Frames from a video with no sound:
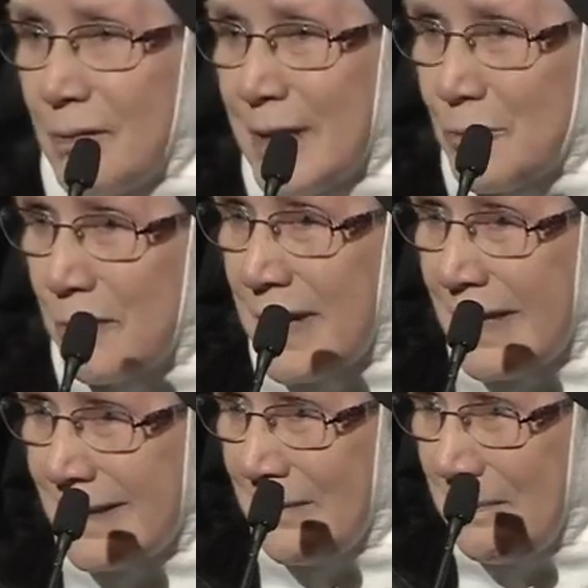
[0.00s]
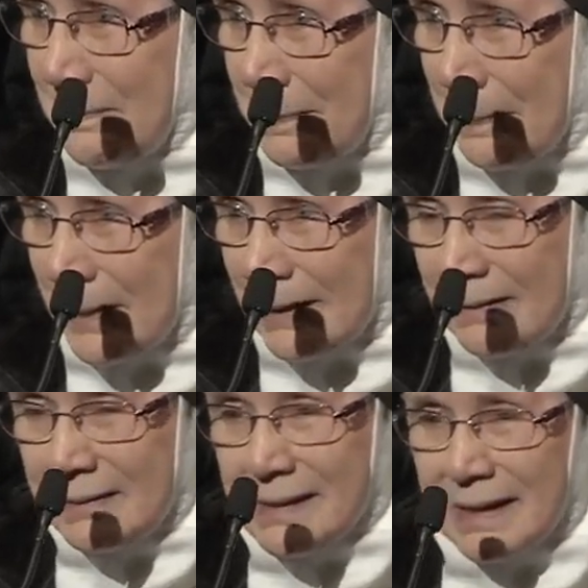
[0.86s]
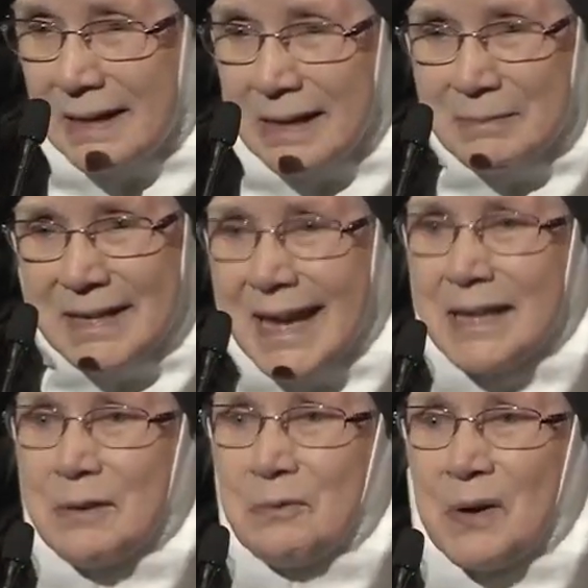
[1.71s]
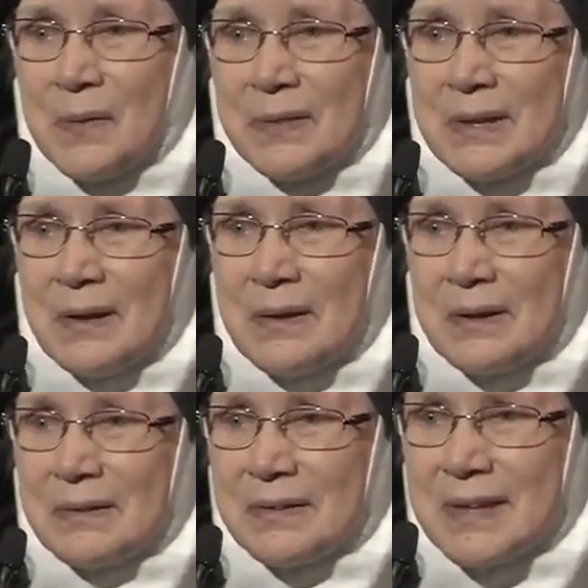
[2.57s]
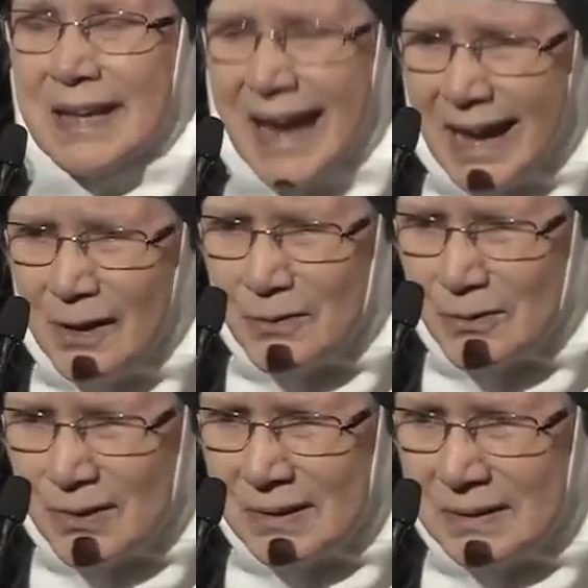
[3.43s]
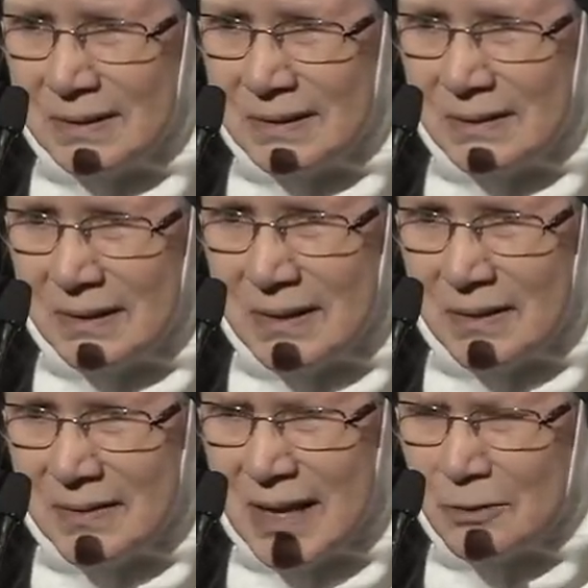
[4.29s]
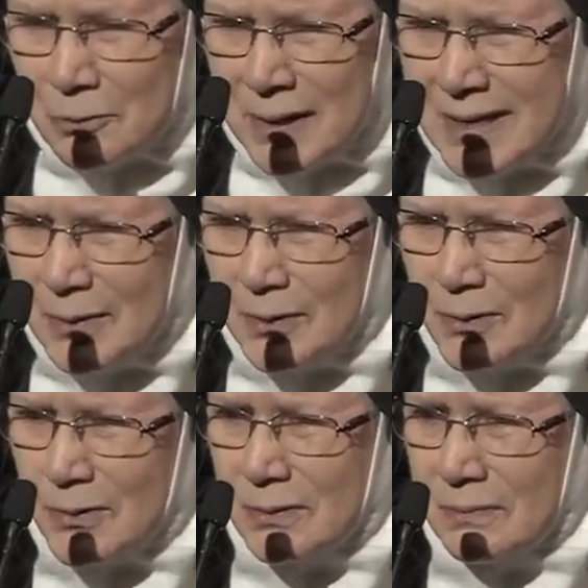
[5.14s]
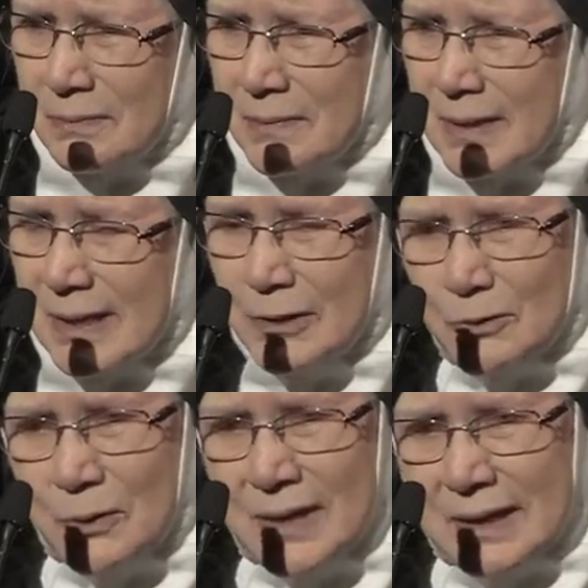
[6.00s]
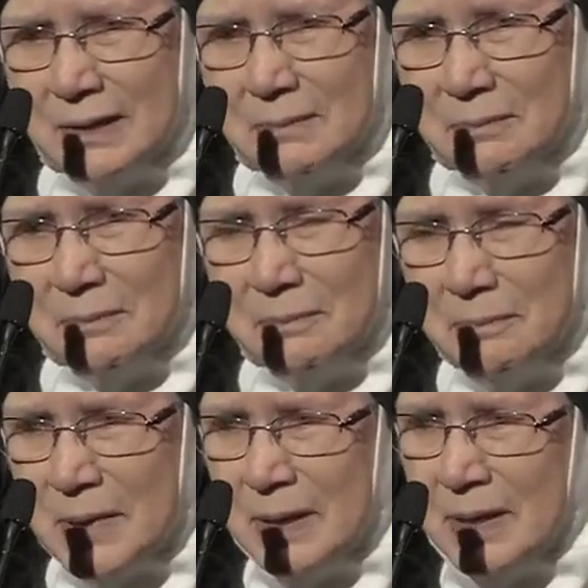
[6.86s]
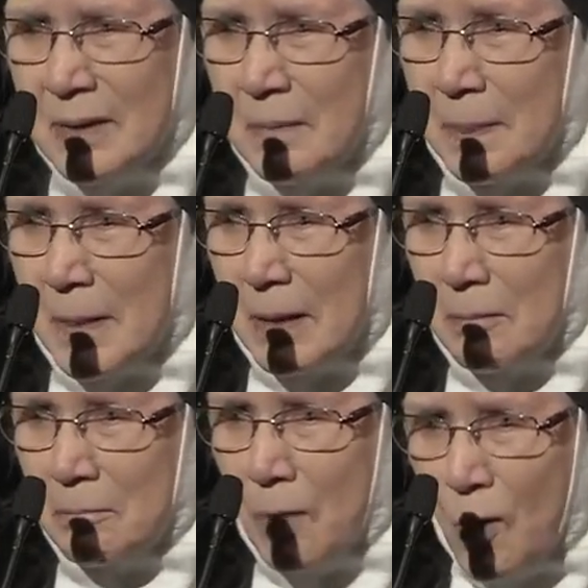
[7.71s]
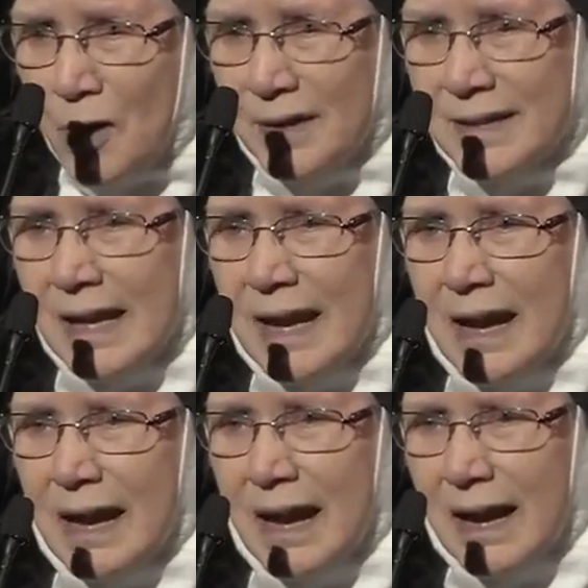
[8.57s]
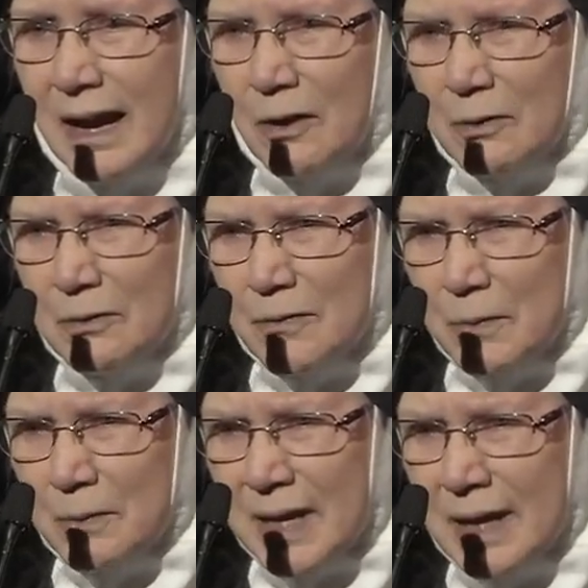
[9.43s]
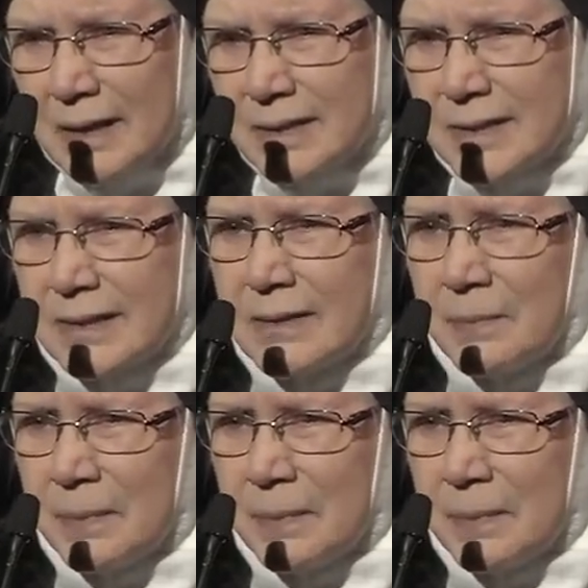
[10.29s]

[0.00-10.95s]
that's right. I mean, anyone that has that greatness is going to be born out of the reality